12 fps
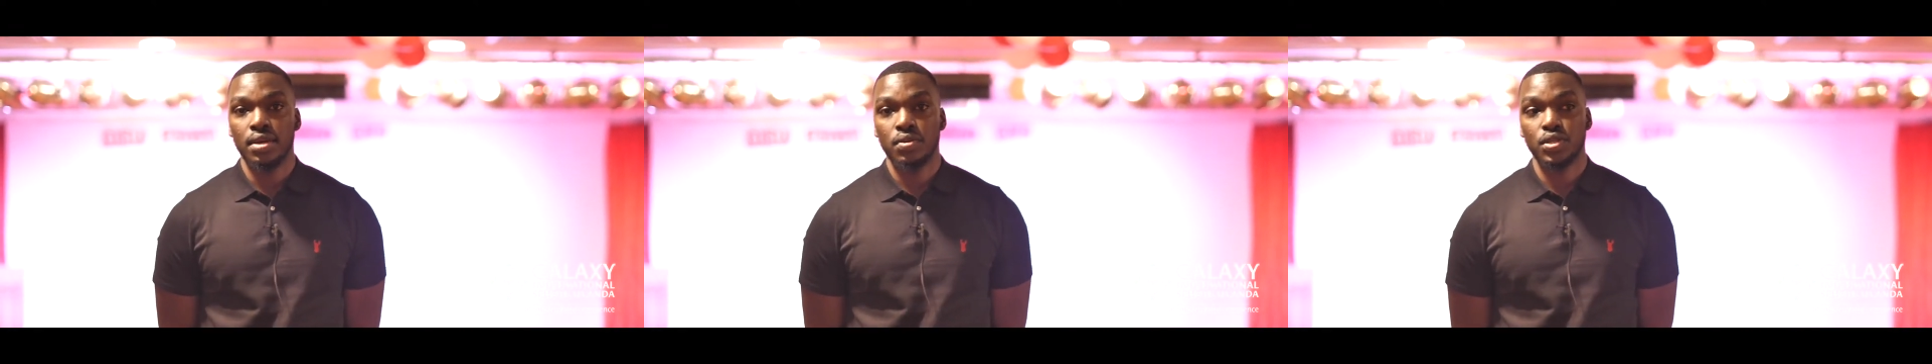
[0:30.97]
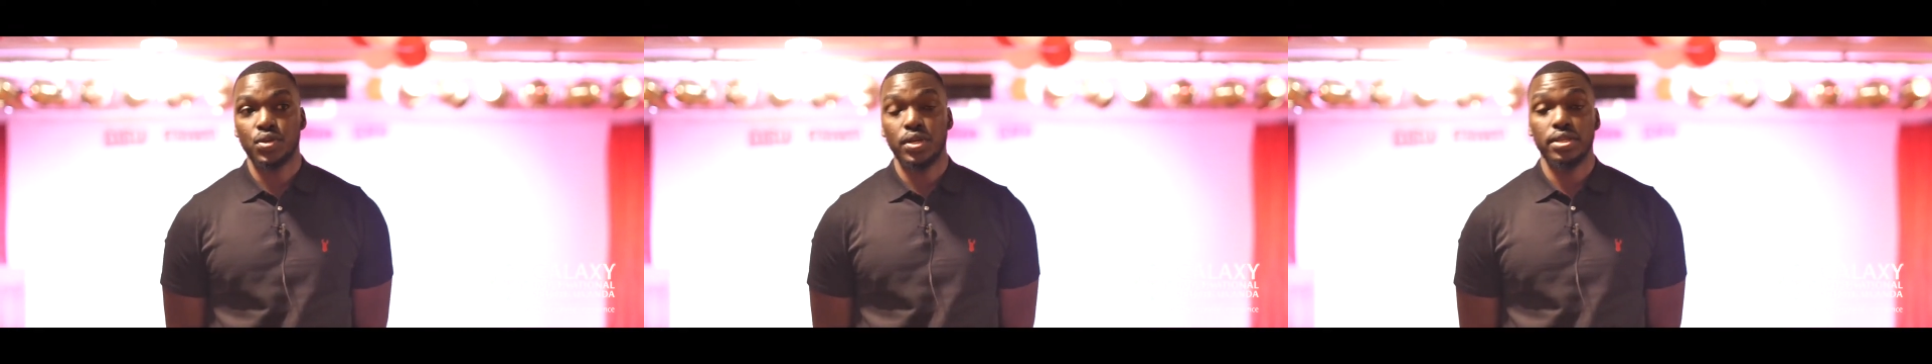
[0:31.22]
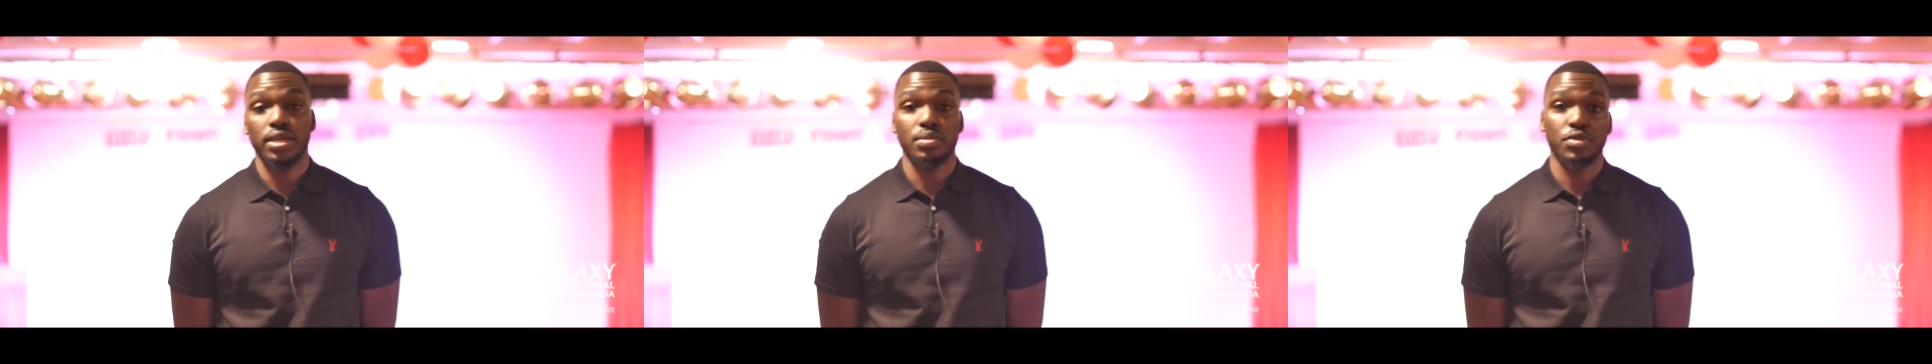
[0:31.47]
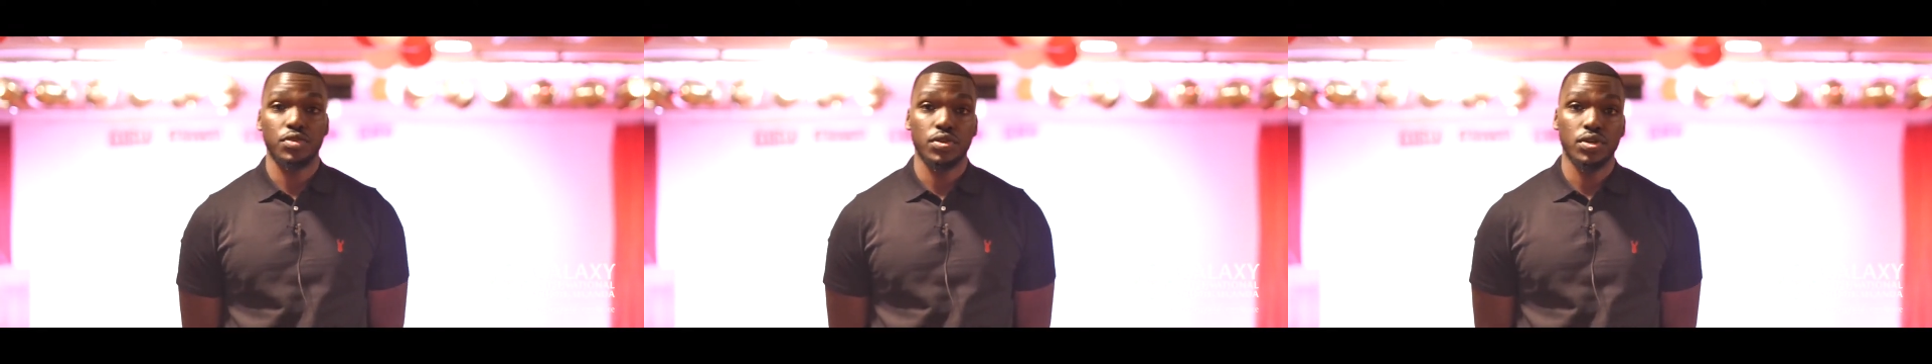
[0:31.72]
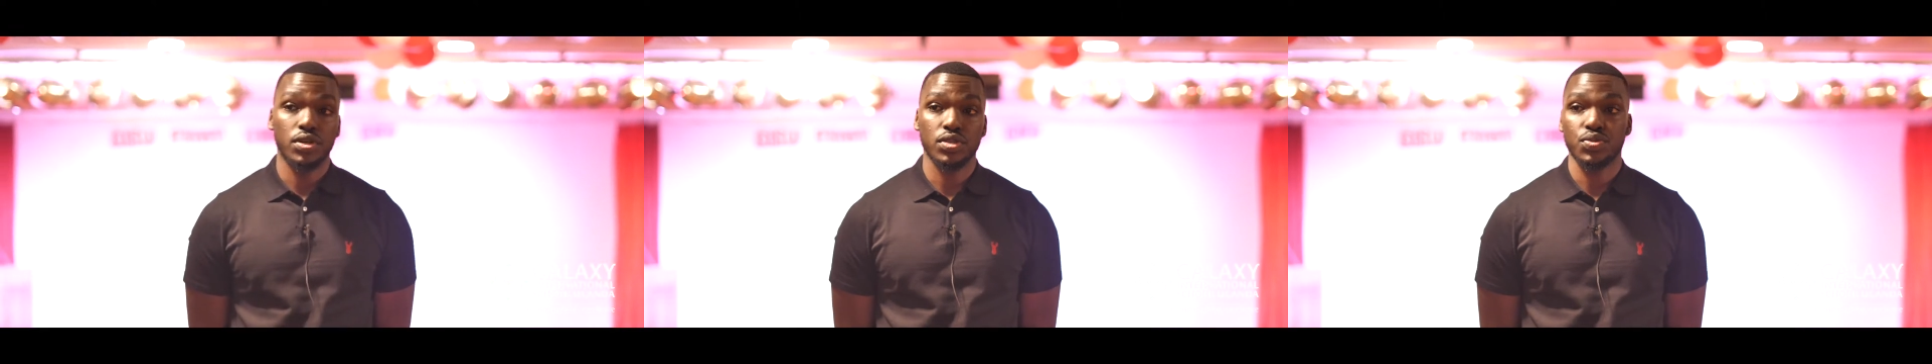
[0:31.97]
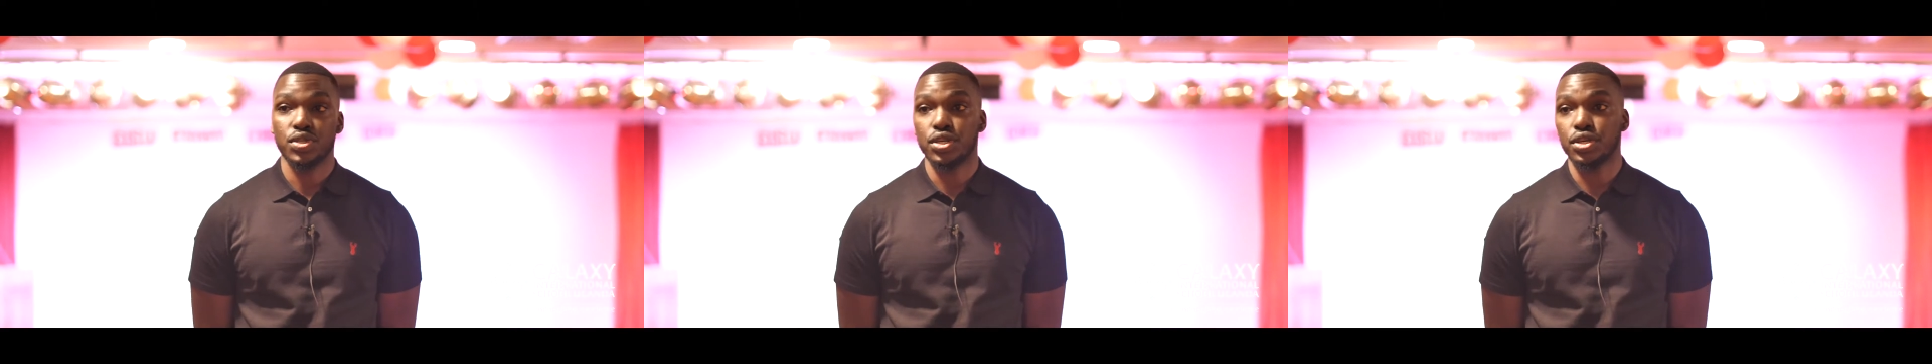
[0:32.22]
which weren't there before
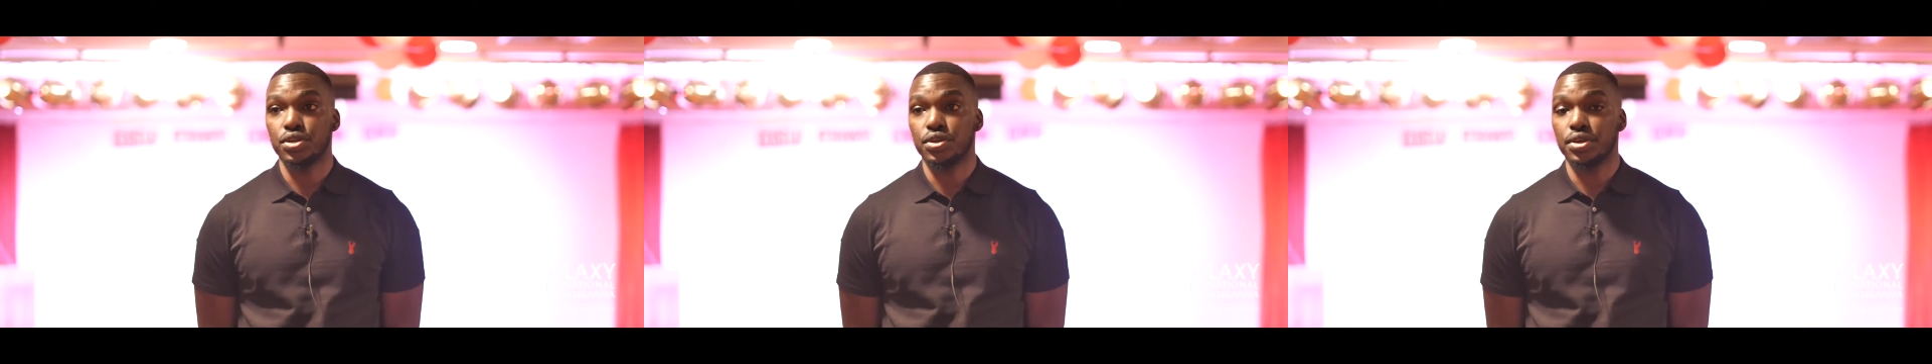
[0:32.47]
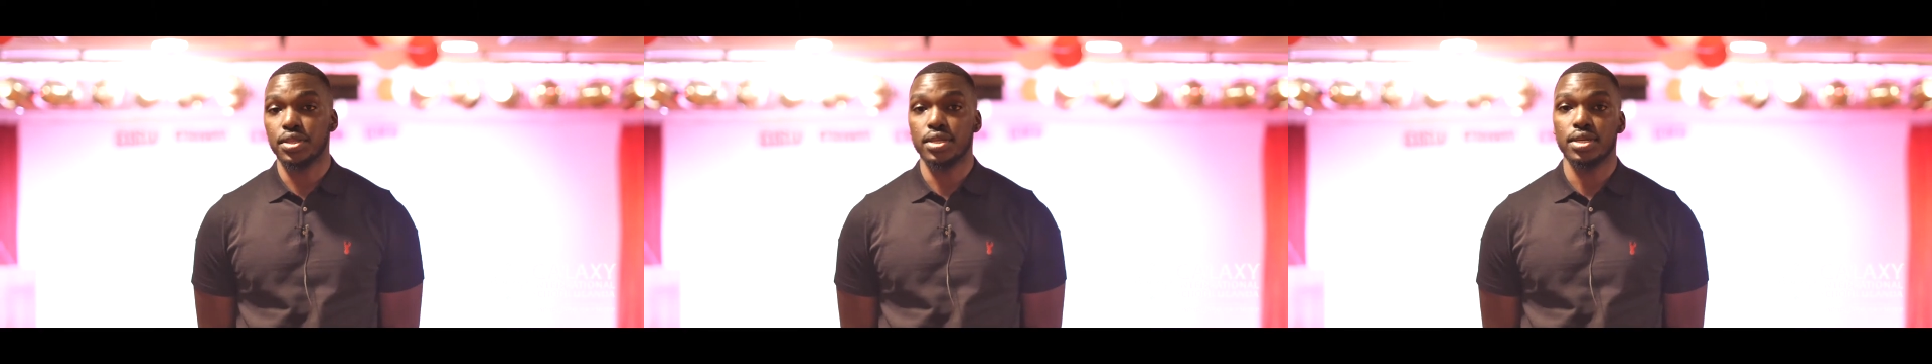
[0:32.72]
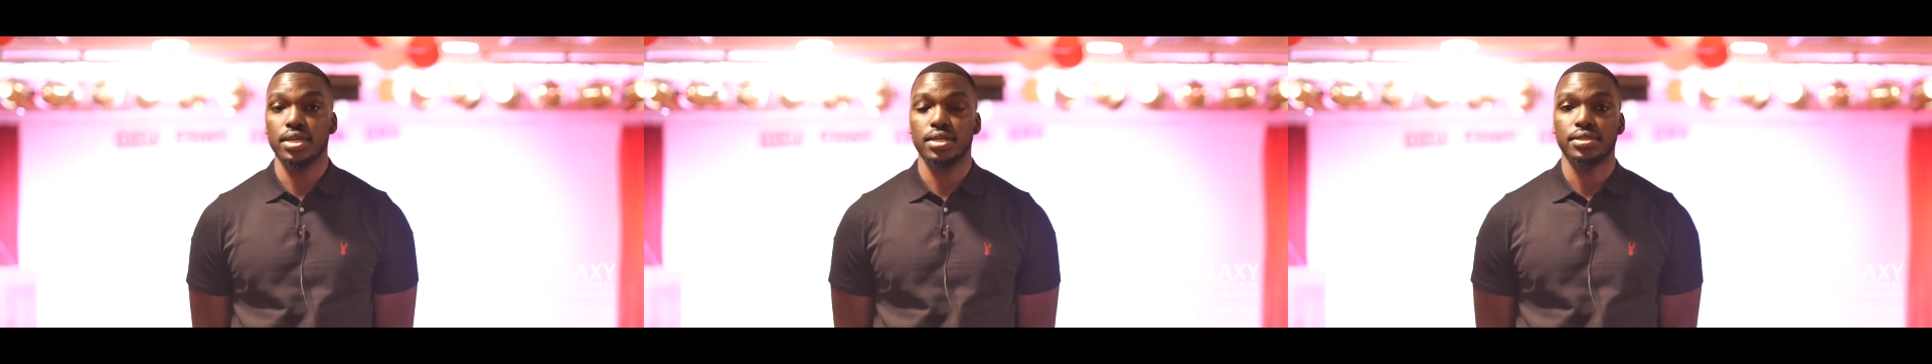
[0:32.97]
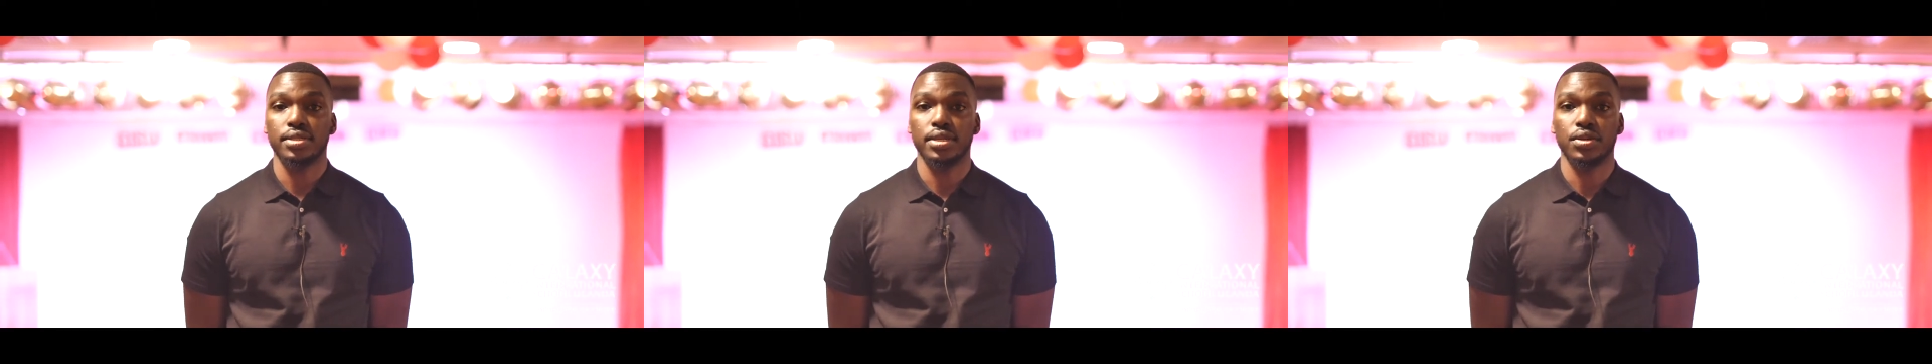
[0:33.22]
because we joined during the